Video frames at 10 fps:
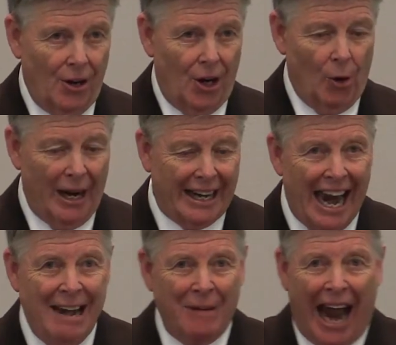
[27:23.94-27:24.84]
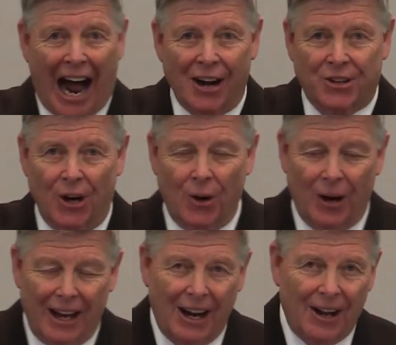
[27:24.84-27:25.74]
who, when it came down
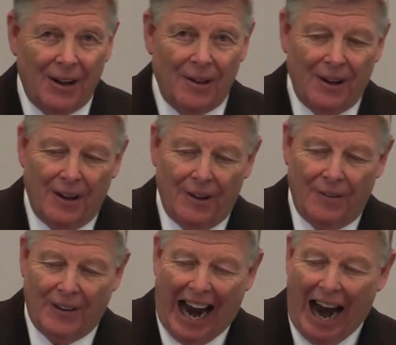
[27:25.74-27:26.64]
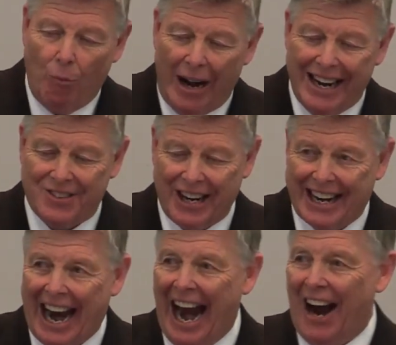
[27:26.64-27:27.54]
to the eyewitness
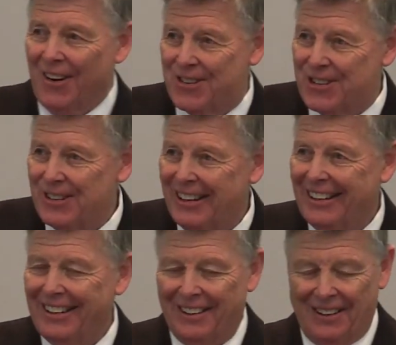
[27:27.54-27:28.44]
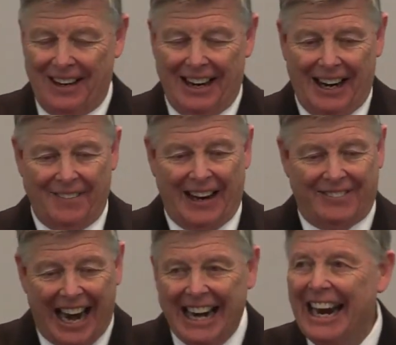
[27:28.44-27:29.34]
accounts that
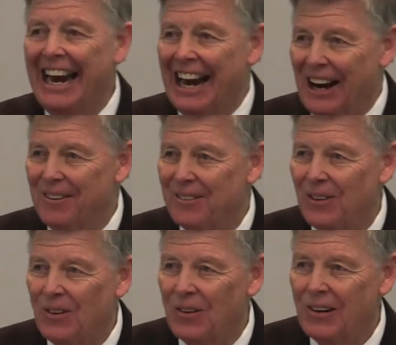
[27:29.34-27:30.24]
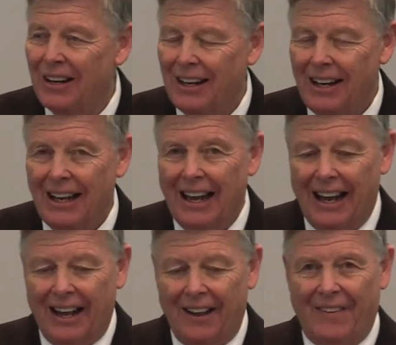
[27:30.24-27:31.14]
they give,
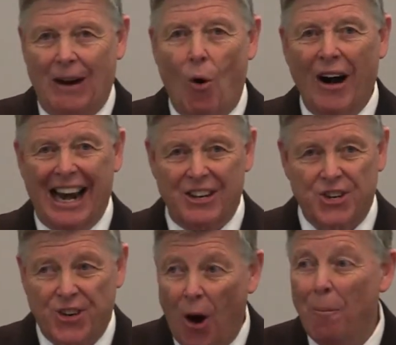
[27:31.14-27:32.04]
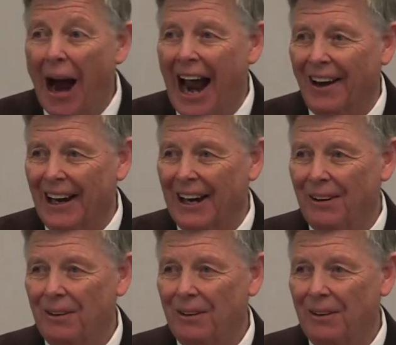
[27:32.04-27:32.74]
they wanted it so badly.